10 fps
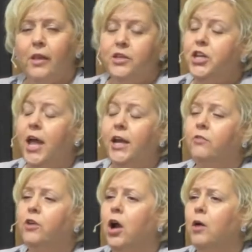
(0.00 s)
She hadn't
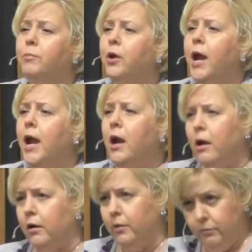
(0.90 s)
even combed her
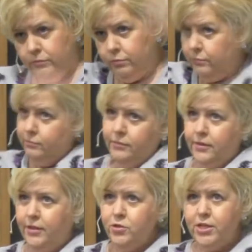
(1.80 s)
hair.
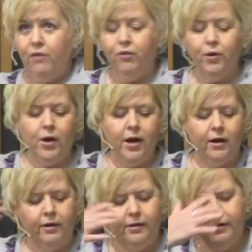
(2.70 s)
It was
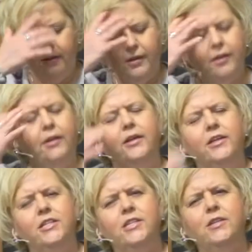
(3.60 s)
everywhere.
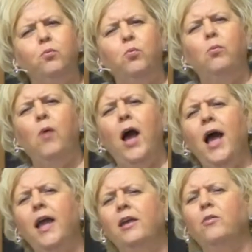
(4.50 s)
She said,
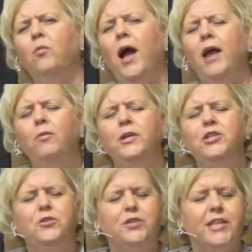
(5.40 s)
"Why why
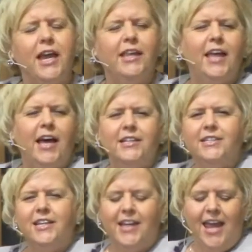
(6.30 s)
would you say that
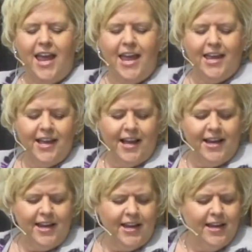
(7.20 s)
today,
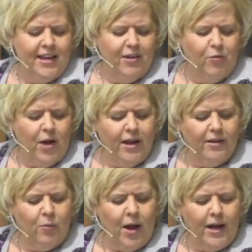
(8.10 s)
honey? Why
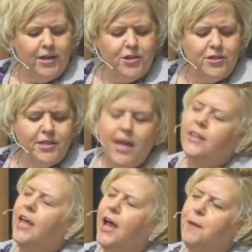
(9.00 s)
why did you say
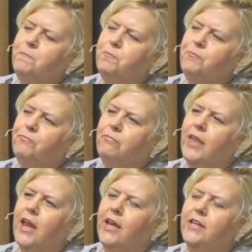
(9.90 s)
that?"
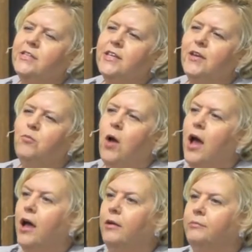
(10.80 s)
And he said,
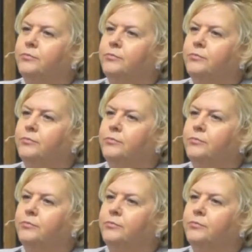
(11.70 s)
"Well,